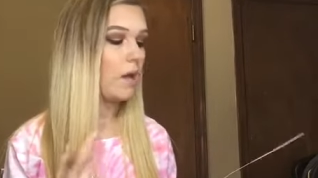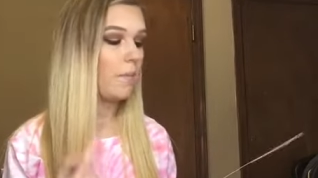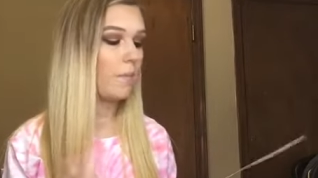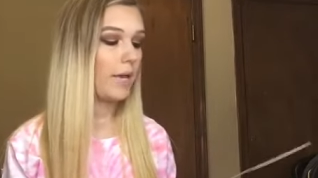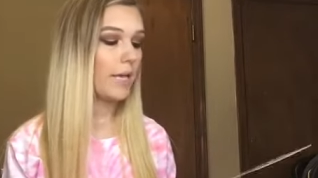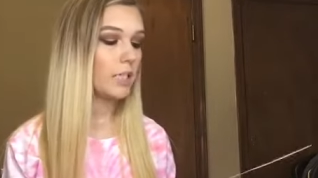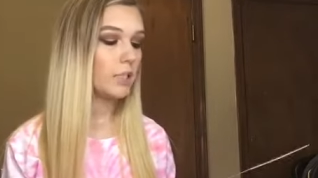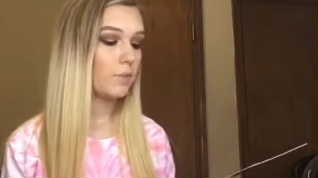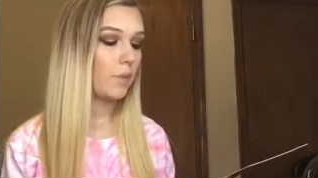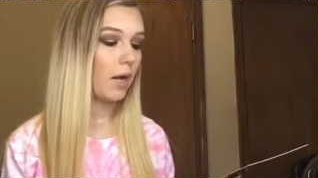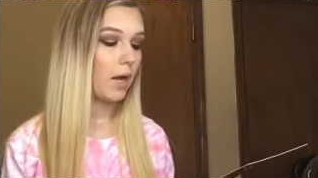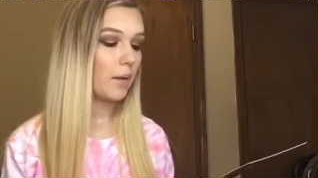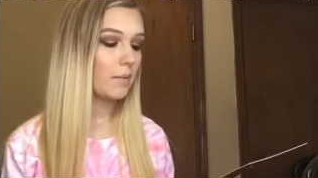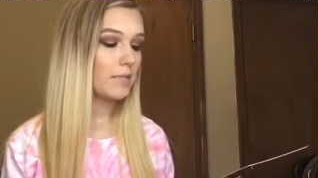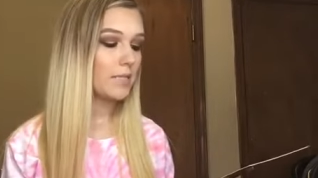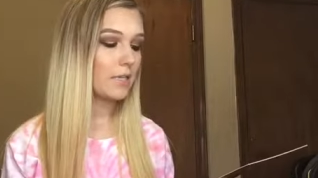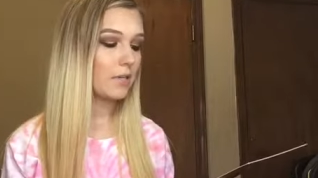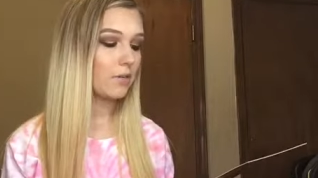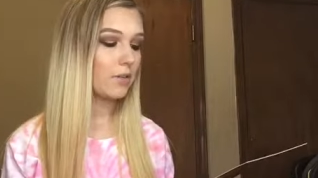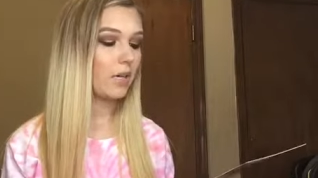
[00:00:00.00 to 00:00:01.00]
peach
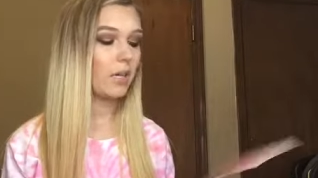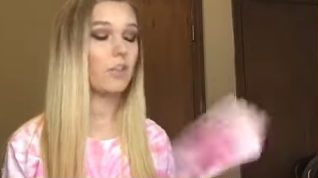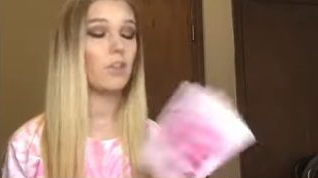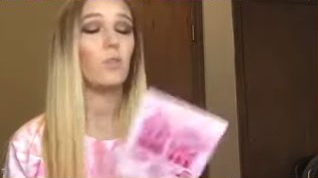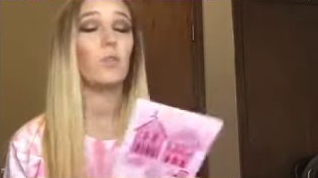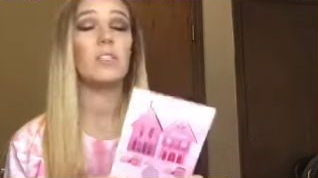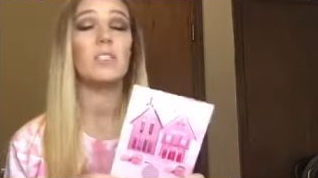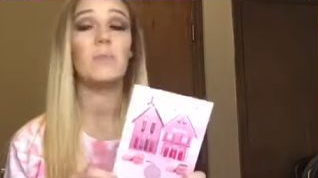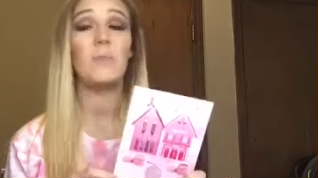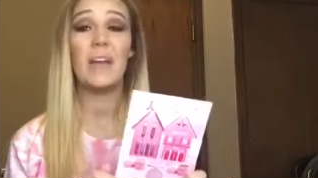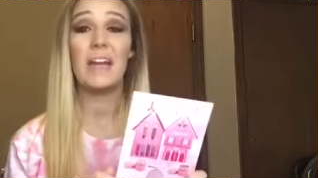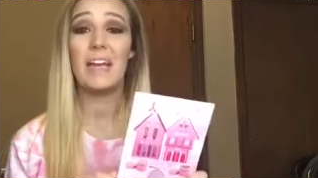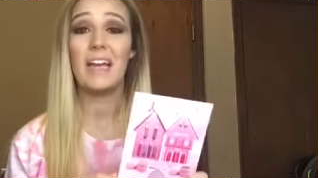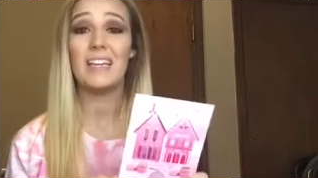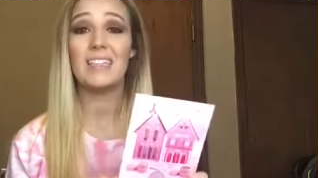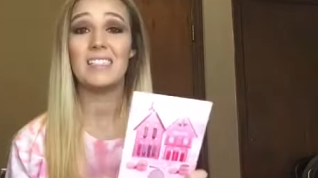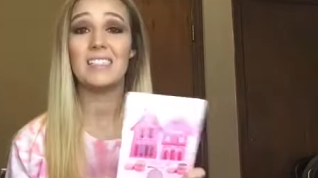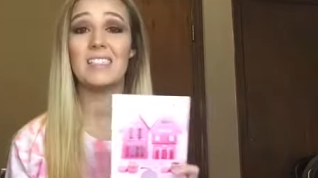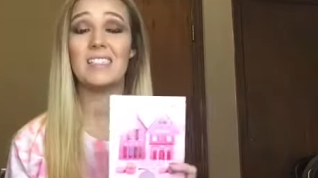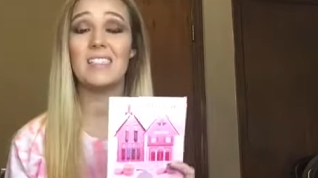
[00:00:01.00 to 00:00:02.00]
popsicle the other was
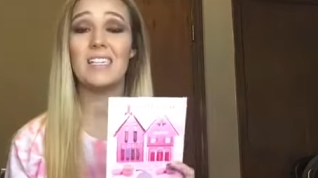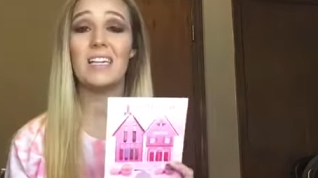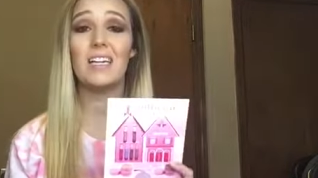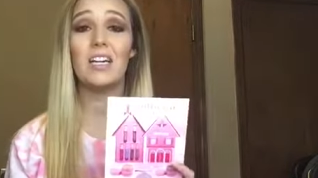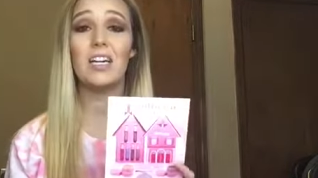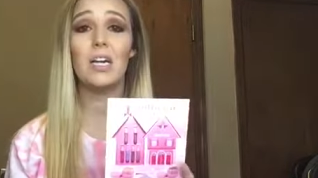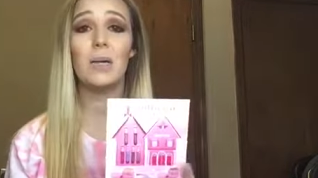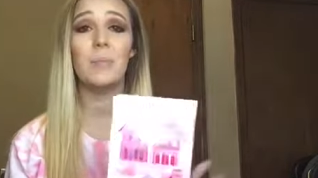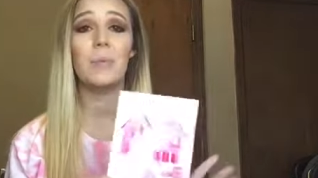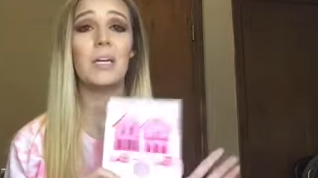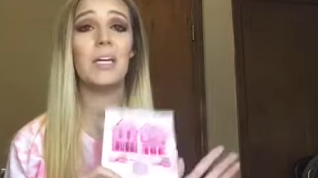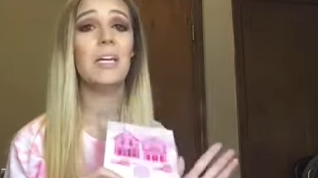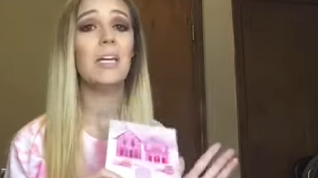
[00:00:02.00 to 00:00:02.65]
pancakes and syrup